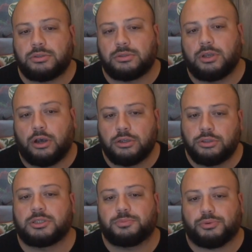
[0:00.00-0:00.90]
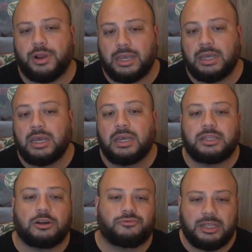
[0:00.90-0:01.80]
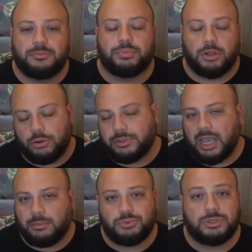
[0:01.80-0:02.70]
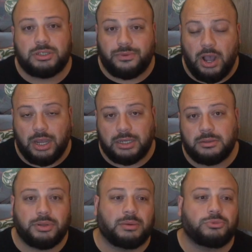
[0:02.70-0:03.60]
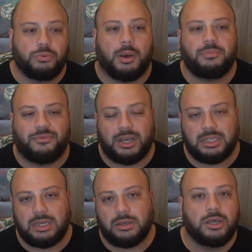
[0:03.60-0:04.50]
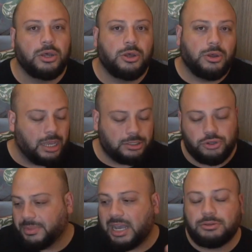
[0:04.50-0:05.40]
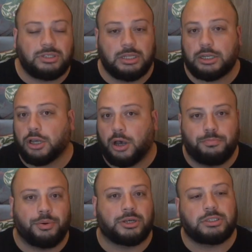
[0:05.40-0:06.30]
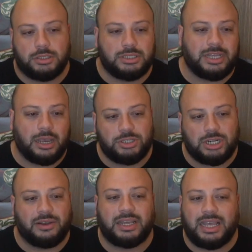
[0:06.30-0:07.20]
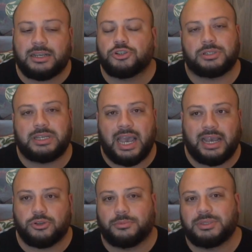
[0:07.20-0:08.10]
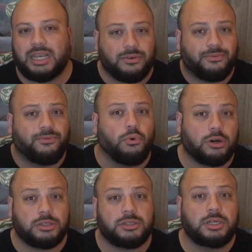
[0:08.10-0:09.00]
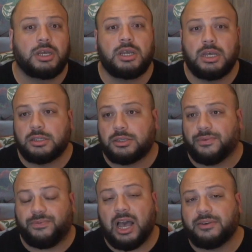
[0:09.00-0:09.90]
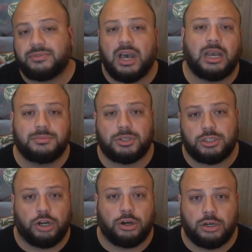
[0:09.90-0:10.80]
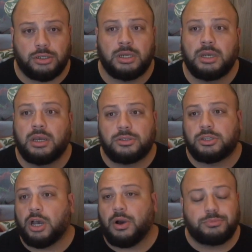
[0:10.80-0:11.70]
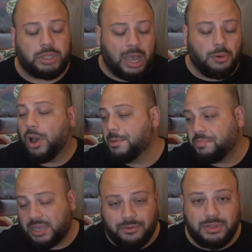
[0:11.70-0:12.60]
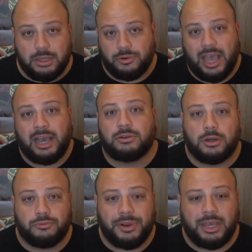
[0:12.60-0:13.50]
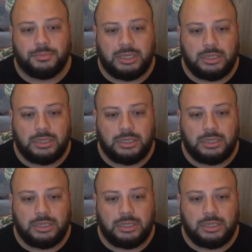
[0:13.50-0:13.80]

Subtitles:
Hunter's Prey, they're already below damage, which is fine, but I'm 2-weapon fighting, and so I'm now dealing a butt ton of damage. I have that extra attack, so I'm attacking 4 to 5 times a turn. So I'm wiping everything out around me.